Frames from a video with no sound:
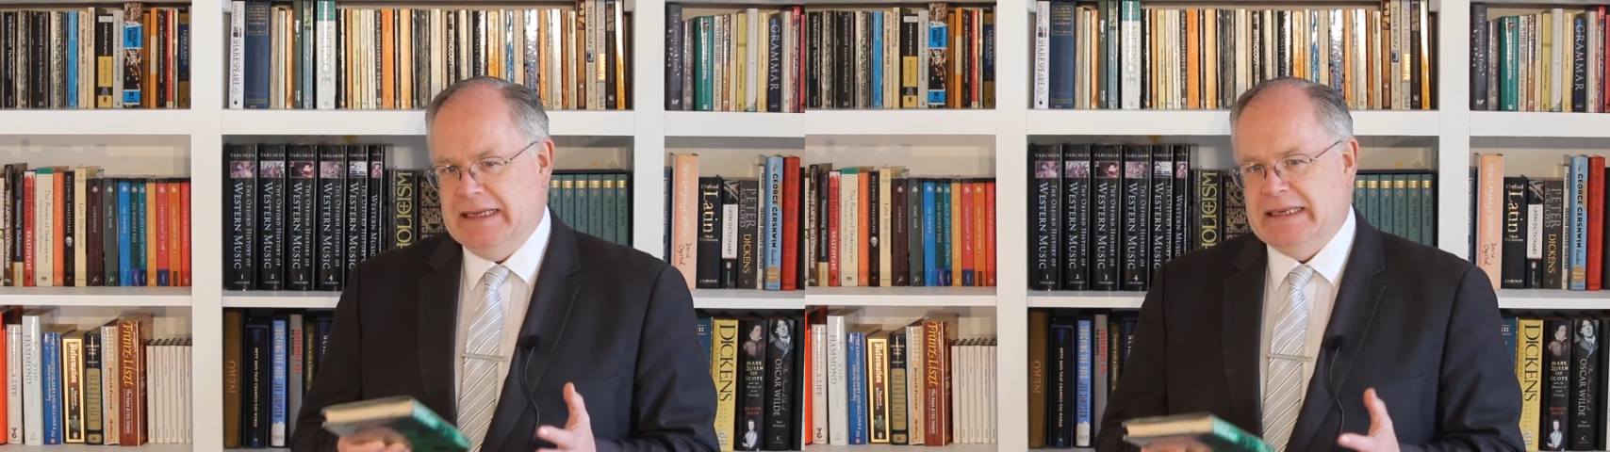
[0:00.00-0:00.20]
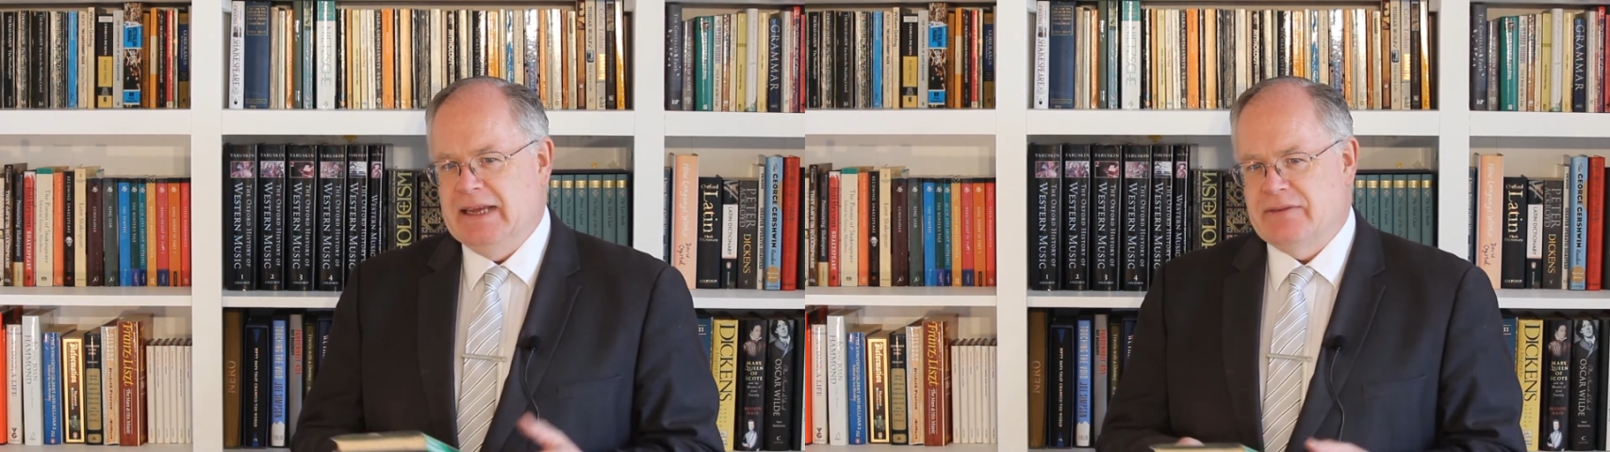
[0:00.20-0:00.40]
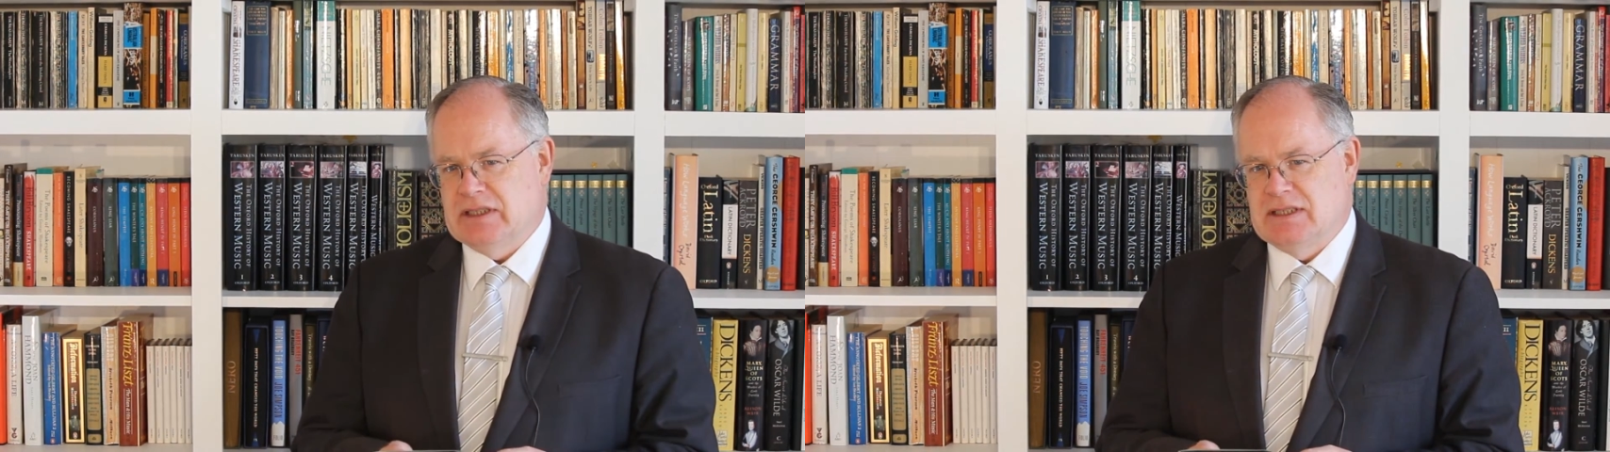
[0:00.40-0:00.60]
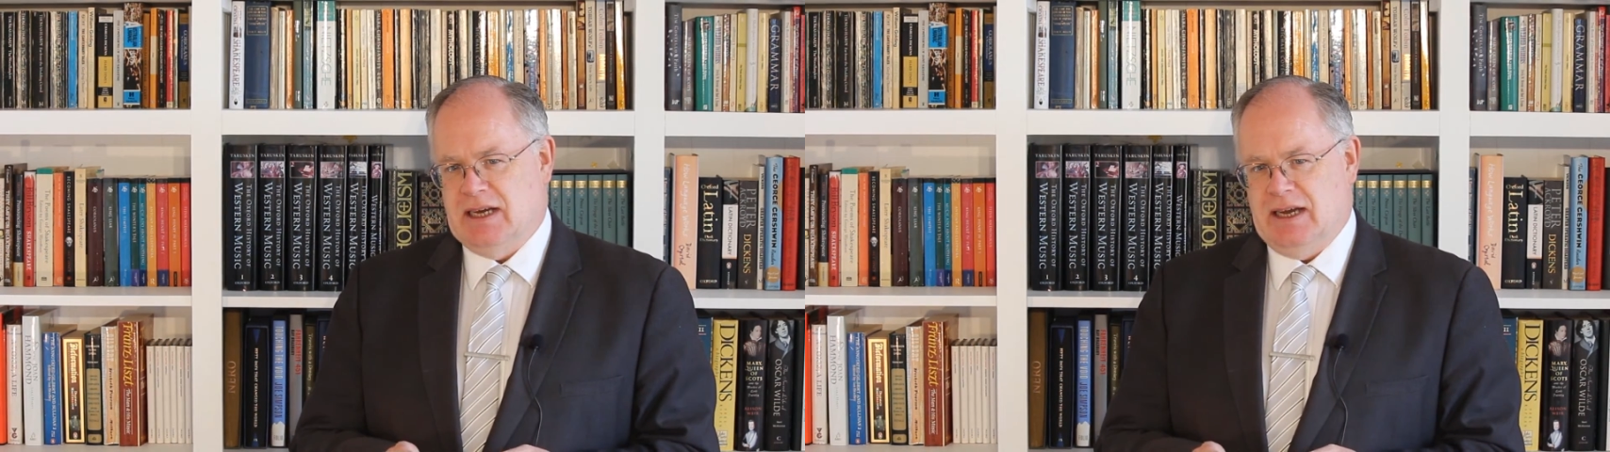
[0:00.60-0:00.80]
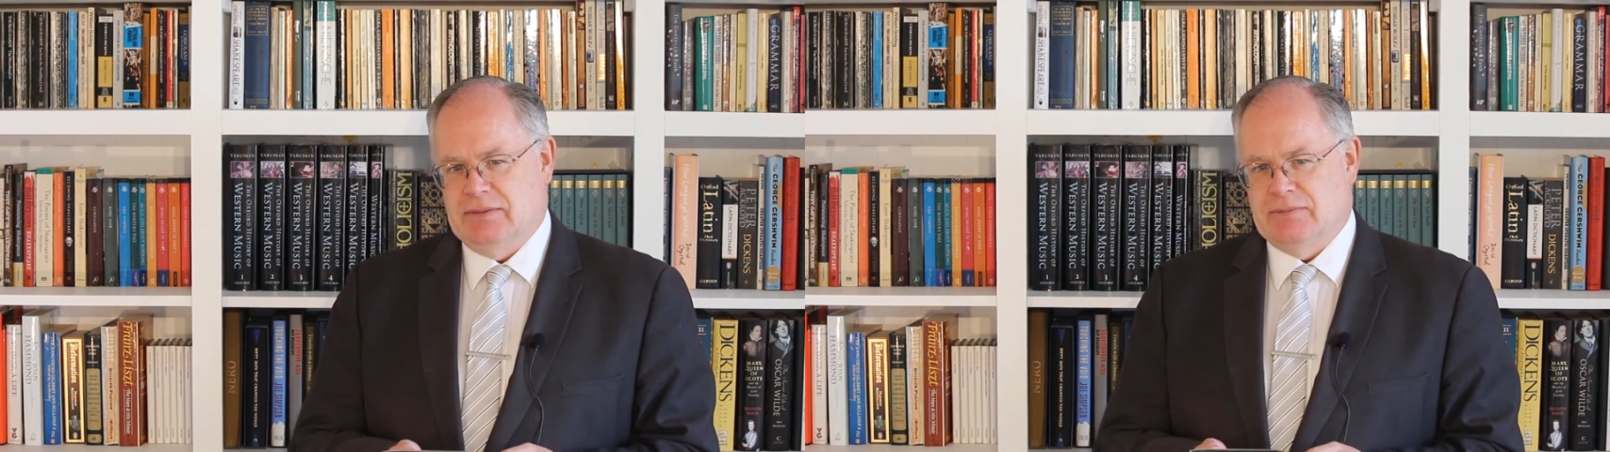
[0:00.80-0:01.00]
11
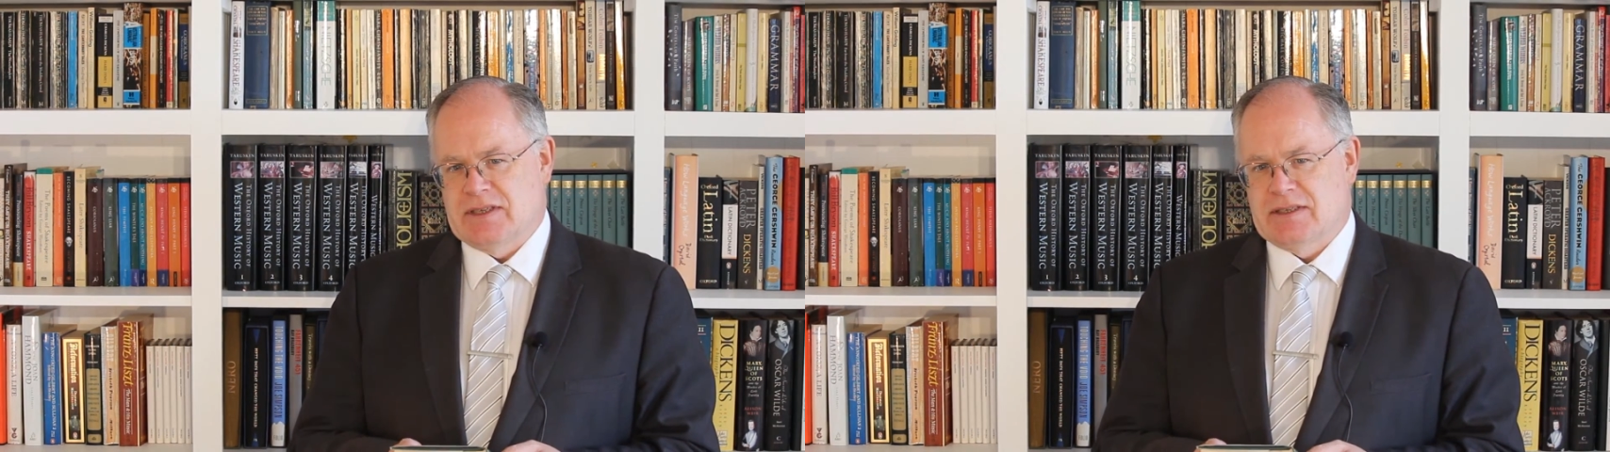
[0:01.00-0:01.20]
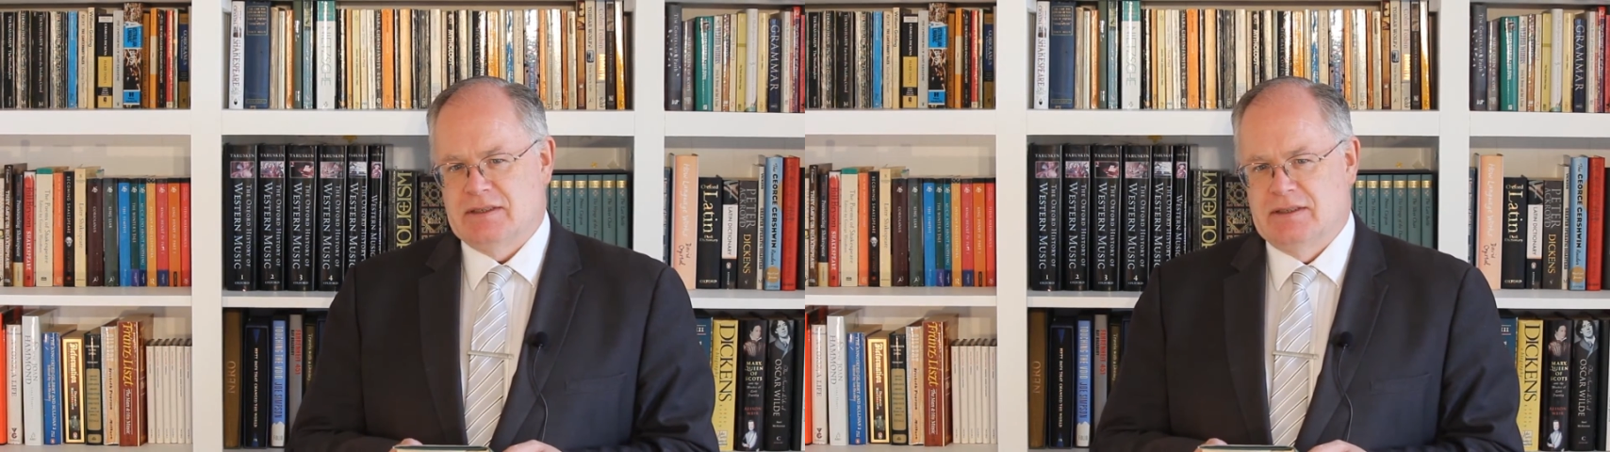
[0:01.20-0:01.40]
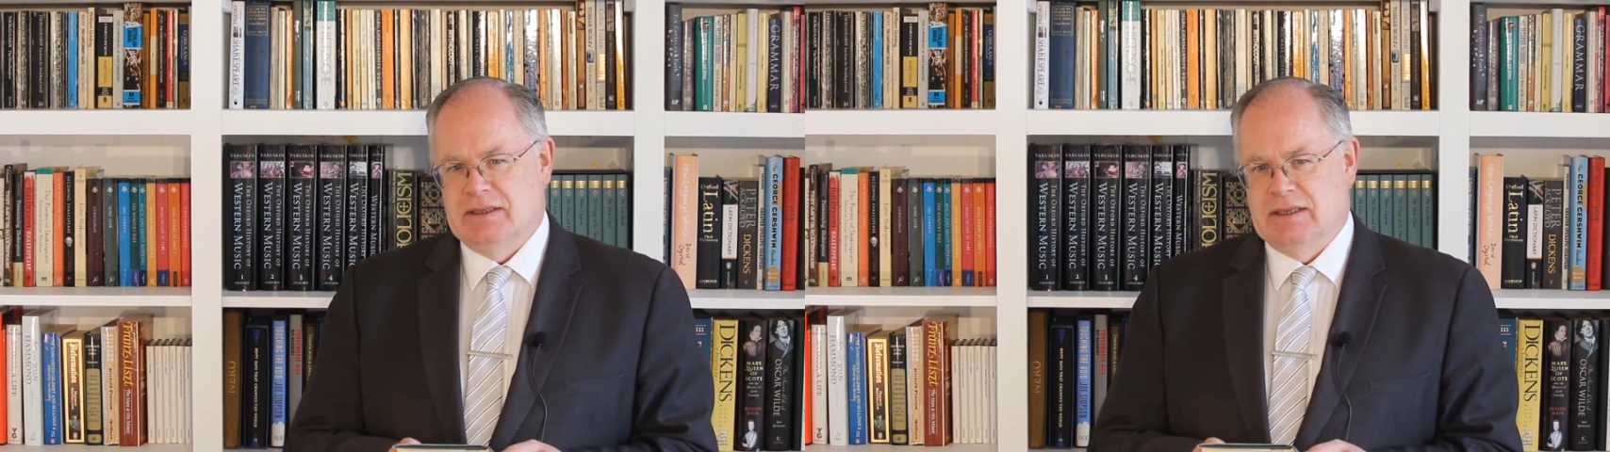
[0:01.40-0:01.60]
times.